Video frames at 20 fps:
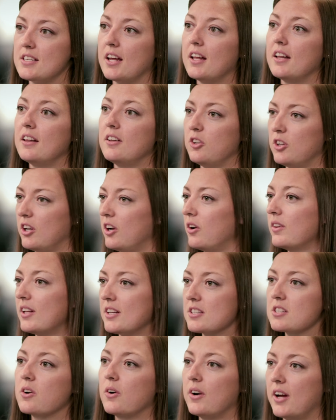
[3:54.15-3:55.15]
said,
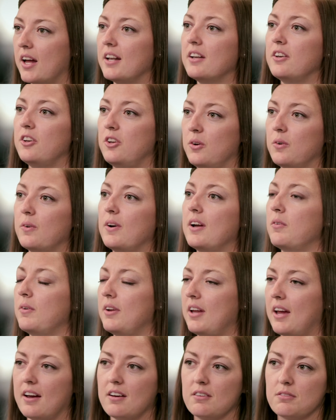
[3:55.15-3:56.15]
let's go ahead and do it.
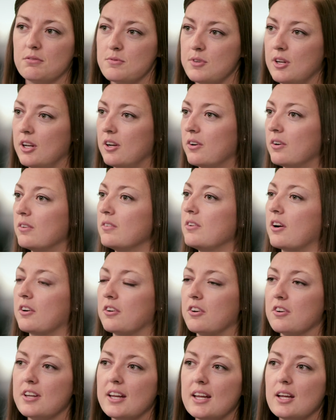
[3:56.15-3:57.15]
We have,
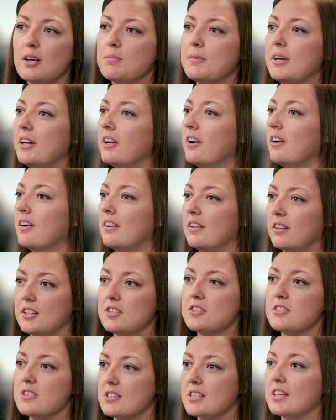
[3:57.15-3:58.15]
Dr. Tam here, and
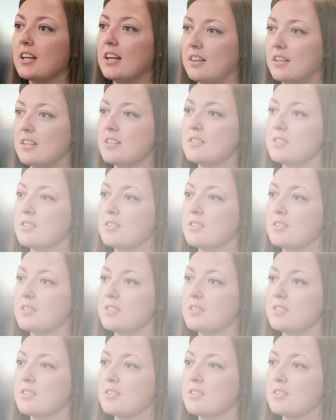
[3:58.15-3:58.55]
let's just get